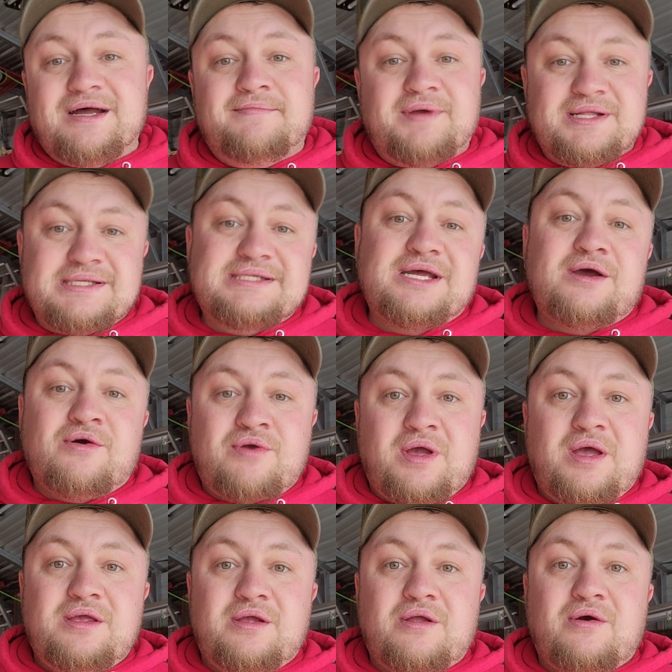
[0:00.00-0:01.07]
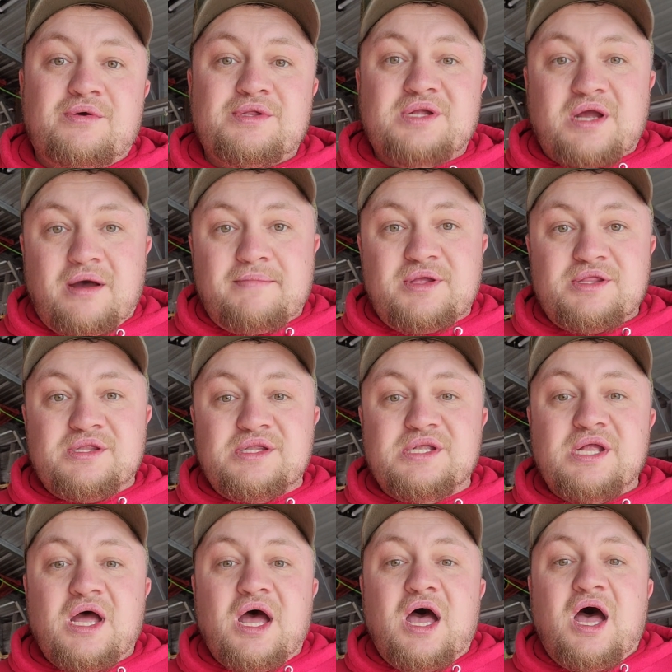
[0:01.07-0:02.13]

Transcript: I'm gonna say, okay, it's Cummins.